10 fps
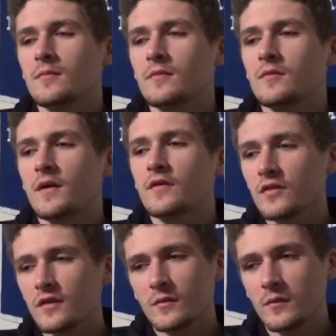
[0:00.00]

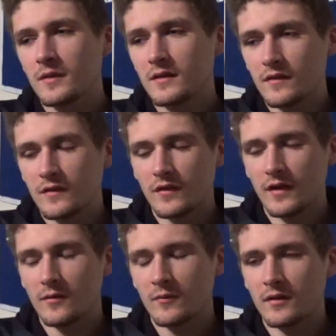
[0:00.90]
Especially when we did the
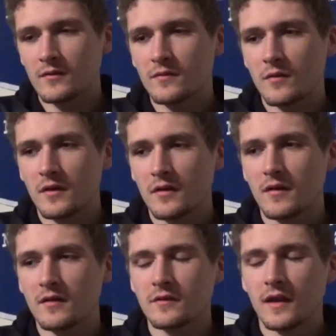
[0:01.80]
second one, going
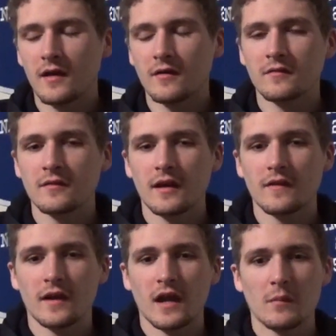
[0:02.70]
around town,
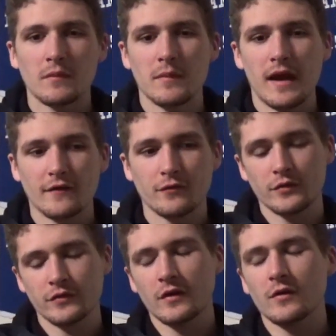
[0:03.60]
and then coming back full
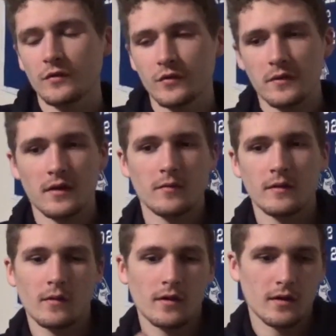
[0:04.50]
circle to where we
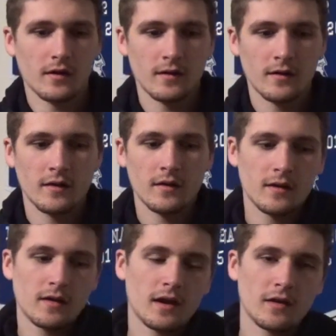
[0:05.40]
were,
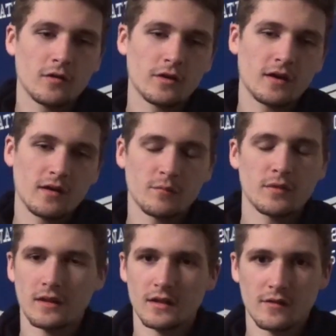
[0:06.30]
and looking
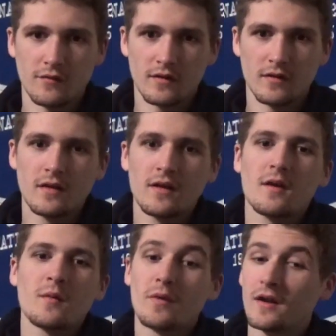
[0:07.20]
completely different.
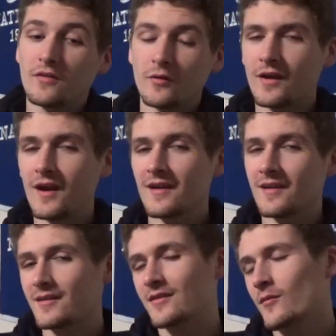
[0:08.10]
But it's okay,
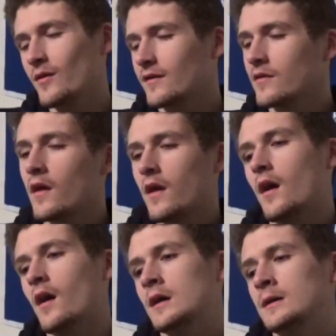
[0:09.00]
because it works.
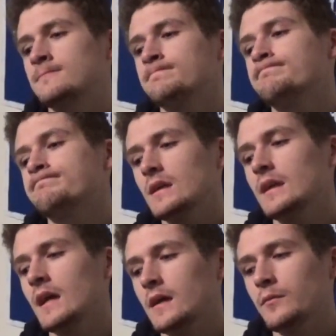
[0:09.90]

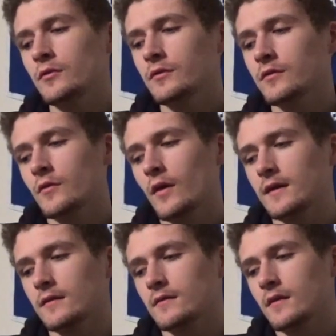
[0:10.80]
Yeah, Impulse was
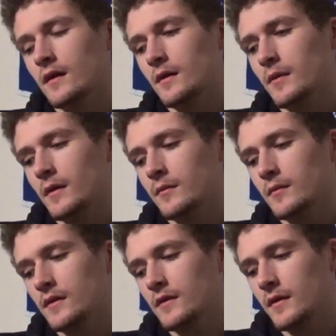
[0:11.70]
great. Probably
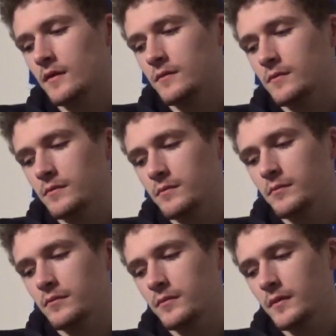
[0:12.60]
one of the best
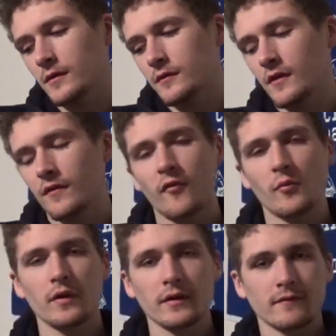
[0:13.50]
characters I've ever
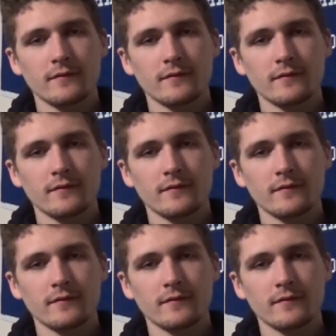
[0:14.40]
played.